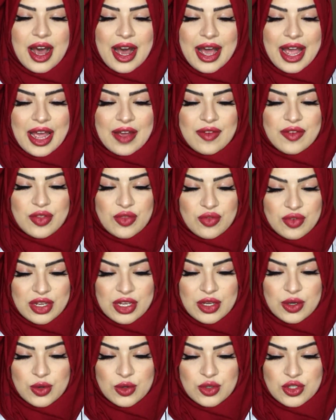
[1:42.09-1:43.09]
I have
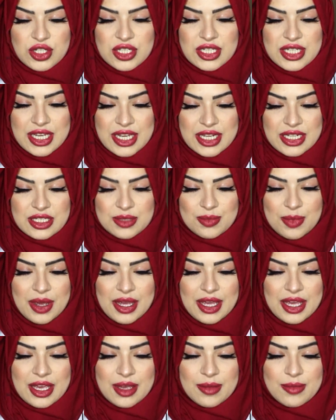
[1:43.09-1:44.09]
three gorgeous kids
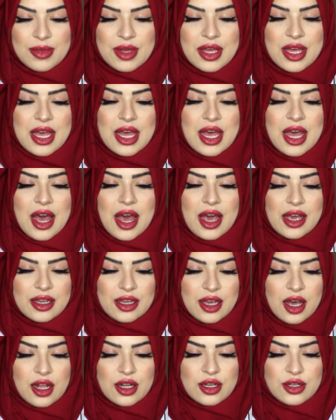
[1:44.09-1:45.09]
by him, a
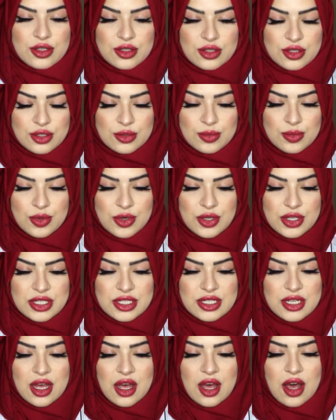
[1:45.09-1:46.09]
girl and two
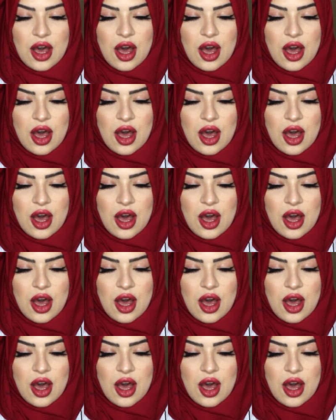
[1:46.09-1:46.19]
boys.